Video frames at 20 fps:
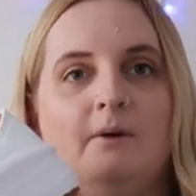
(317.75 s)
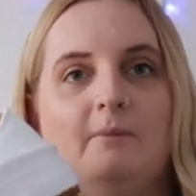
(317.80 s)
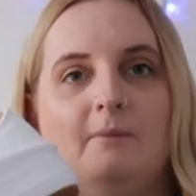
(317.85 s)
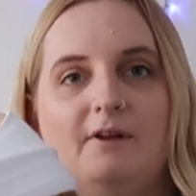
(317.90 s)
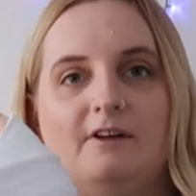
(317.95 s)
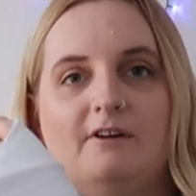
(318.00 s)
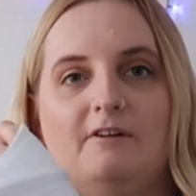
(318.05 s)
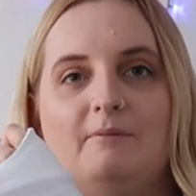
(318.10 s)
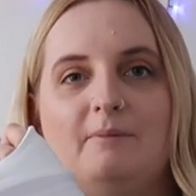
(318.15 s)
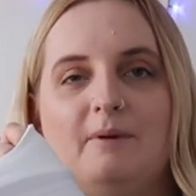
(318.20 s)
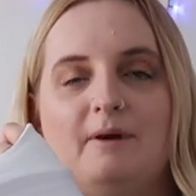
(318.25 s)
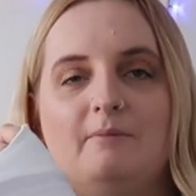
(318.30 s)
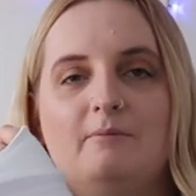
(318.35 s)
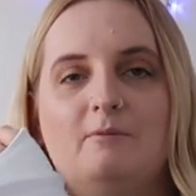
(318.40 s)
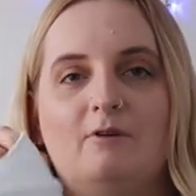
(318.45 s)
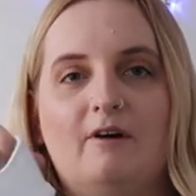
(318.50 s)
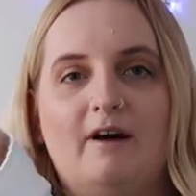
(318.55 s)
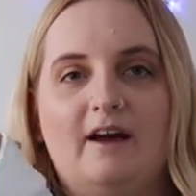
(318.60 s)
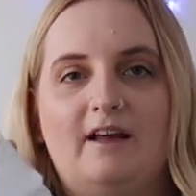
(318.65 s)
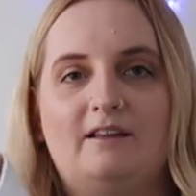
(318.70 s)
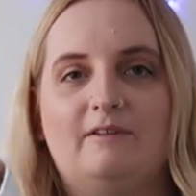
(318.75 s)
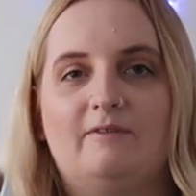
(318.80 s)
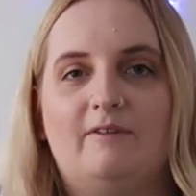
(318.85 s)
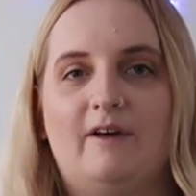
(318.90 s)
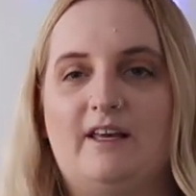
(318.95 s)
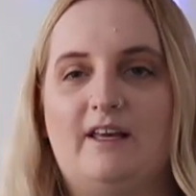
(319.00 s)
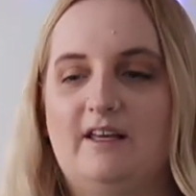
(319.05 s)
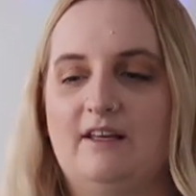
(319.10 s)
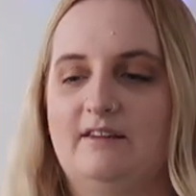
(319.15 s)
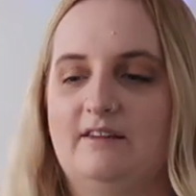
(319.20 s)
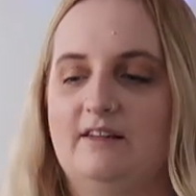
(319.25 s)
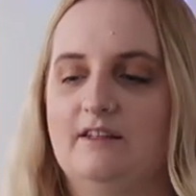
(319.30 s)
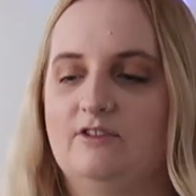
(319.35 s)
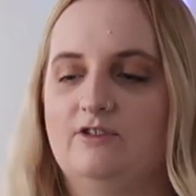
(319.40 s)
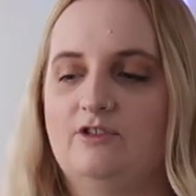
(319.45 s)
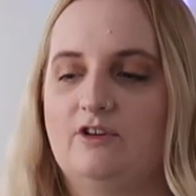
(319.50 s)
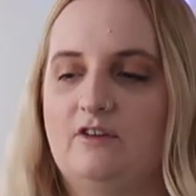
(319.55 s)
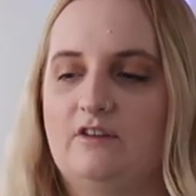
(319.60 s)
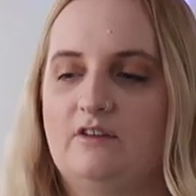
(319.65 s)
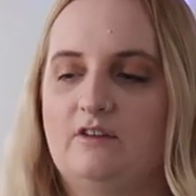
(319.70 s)
but they're a bit more elevated
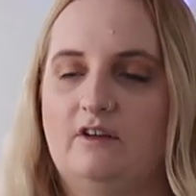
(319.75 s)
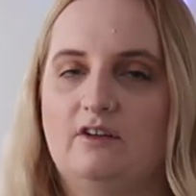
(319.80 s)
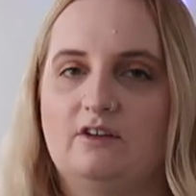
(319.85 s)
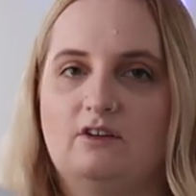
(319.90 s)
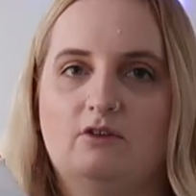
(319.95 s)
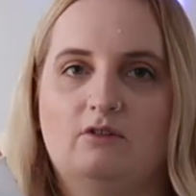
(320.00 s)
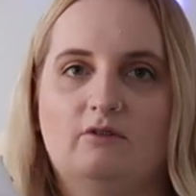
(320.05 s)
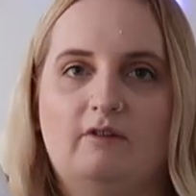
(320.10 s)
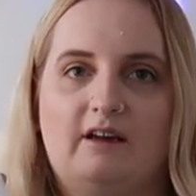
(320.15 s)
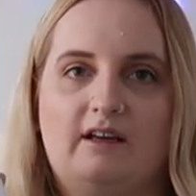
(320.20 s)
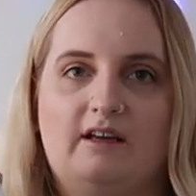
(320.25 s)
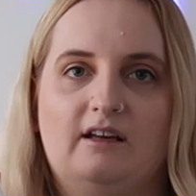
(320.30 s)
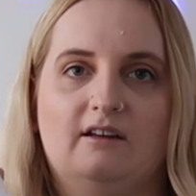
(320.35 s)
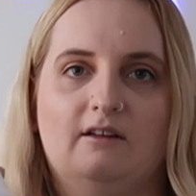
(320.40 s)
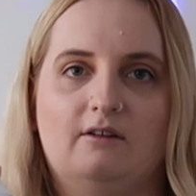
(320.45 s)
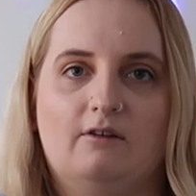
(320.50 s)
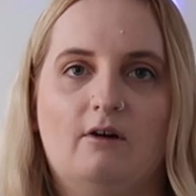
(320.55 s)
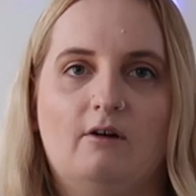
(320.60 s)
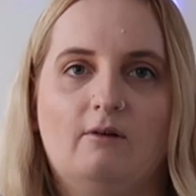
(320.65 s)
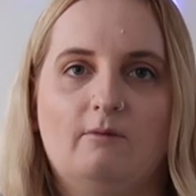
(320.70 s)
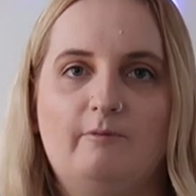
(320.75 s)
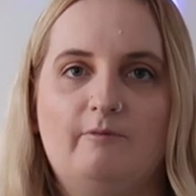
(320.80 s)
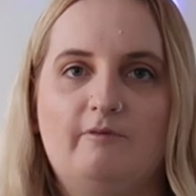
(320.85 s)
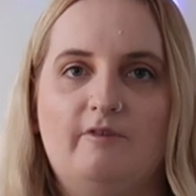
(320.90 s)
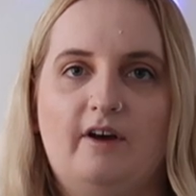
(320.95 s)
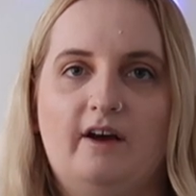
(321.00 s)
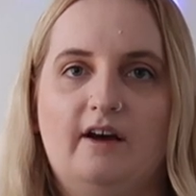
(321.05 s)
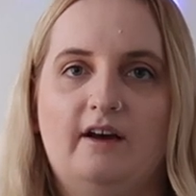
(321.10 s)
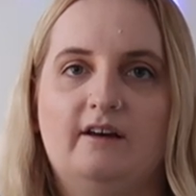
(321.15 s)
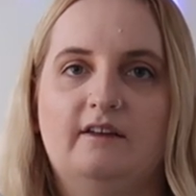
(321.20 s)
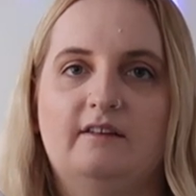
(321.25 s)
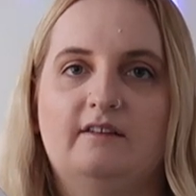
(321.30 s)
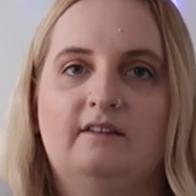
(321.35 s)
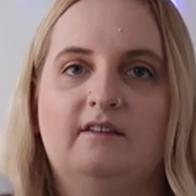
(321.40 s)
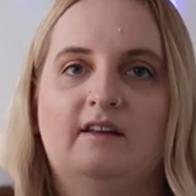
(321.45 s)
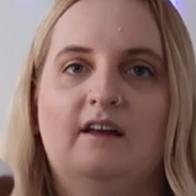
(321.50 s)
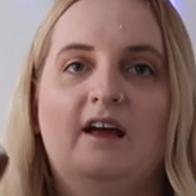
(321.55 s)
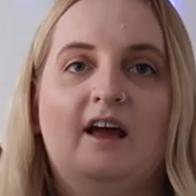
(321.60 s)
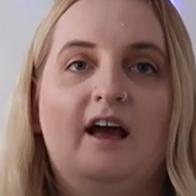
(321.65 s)
than just like your regular Converse,